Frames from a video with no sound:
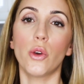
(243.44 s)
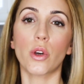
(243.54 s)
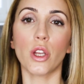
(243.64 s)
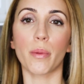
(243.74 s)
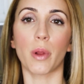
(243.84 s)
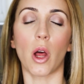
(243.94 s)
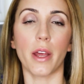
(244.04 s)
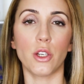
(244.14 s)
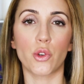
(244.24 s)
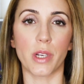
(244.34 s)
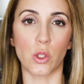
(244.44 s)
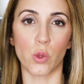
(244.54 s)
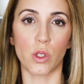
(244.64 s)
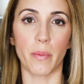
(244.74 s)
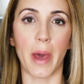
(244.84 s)
You can apply the
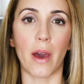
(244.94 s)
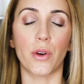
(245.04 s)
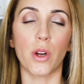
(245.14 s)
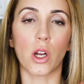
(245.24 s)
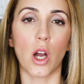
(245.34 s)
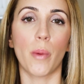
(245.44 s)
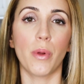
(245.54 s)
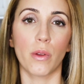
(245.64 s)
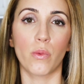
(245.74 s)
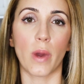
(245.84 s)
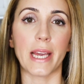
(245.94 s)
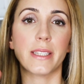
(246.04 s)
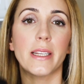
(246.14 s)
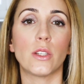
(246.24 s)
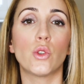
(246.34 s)
translucent powder a couple of
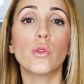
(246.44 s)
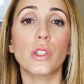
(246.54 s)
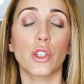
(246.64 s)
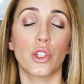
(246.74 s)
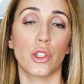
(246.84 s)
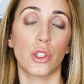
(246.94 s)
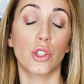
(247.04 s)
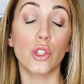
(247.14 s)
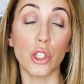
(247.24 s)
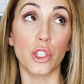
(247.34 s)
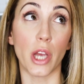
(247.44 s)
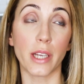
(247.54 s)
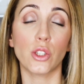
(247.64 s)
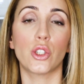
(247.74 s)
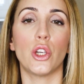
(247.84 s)
ways. They do
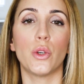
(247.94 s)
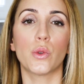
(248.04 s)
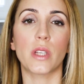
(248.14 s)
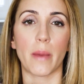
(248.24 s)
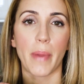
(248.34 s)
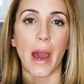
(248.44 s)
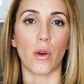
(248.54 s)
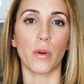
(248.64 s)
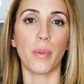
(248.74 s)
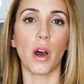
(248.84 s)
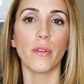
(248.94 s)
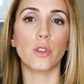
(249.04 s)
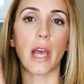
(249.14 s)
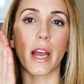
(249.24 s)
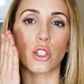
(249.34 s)
suggest to use a powder
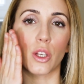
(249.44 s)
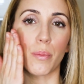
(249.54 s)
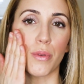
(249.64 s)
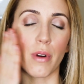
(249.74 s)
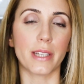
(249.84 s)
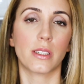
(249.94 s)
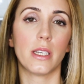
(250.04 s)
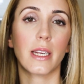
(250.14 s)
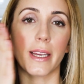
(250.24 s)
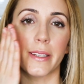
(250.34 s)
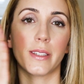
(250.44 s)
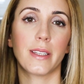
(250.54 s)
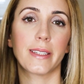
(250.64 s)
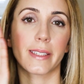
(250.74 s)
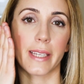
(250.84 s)
puff to actually press it
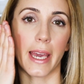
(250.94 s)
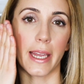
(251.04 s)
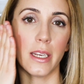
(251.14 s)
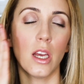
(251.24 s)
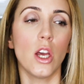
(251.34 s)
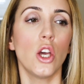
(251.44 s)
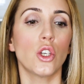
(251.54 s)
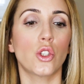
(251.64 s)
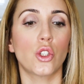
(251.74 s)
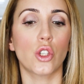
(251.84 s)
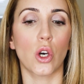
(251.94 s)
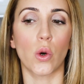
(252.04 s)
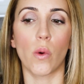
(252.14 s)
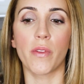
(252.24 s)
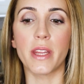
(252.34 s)
into the skin.
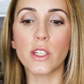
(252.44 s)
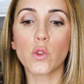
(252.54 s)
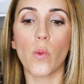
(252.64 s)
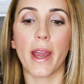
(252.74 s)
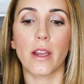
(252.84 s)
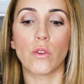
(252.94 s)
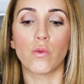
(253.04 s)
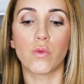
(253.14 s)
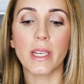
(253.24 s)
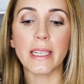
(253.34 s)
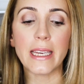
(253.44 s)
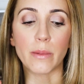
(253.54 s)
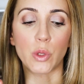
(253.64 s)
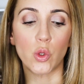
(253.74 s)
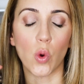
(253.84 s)
So this way it really
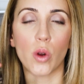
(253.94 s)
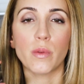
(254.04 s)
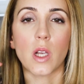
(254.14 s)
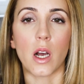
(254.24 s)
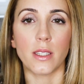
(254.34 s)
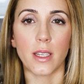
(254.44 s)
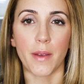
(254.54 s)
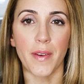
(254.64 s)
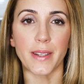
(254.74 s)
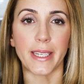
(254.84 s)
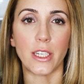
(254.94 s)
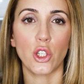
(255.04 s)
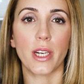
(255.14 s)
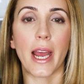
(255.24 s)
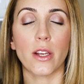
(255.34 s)
absorbs onto the
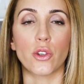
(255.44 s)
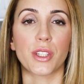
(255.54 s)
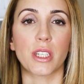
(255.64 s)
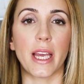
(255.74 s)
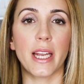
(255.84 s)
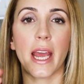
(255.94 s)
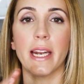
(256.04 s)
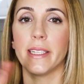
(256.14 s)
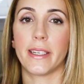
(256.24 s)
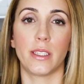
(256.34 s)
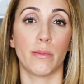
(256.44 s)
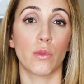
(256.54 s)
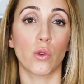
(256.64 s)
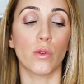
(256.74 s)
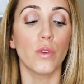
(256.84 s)
foundation and your skin and it doesn't
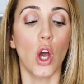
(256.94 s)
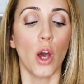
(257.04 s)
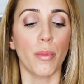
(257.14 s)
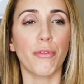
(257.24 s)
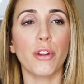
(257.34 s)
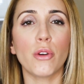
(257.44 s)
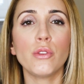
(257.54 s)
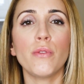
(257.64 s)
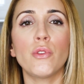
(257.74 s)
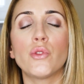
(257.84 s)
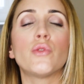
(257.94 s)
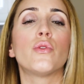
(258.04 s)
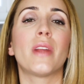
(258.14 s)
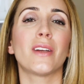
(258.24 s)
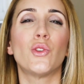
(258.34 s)
move. But for those of you
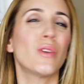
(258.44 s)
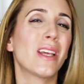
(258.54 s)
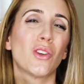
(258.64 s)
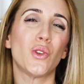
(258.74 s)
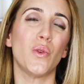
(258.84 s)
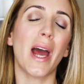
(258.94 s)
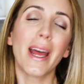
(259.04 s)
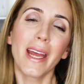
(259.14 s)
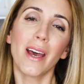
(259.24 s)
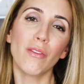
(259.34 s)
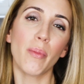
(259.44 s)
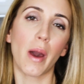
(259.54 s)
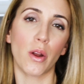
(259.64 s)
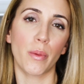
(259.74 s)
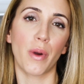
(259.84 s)
that either do not have a
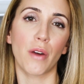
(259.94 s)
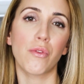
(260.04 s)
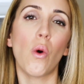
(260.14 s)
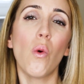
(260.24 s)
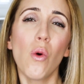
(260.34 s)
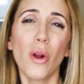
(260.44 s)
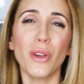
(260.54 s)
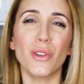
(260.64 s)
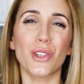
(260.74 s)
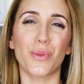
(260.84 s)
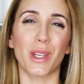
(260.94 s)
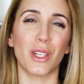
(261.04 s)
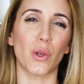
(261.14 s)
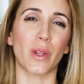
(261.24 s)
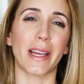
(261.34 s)
powder puff or you just
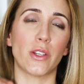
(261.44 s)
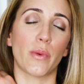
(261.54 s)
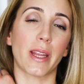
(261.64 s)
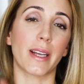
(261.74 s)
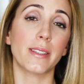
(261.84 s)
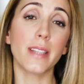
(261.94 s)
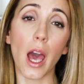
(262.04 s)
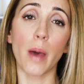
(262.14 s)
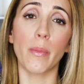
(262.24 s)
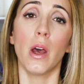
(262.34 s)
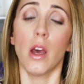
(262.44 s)
really don't like doing that step,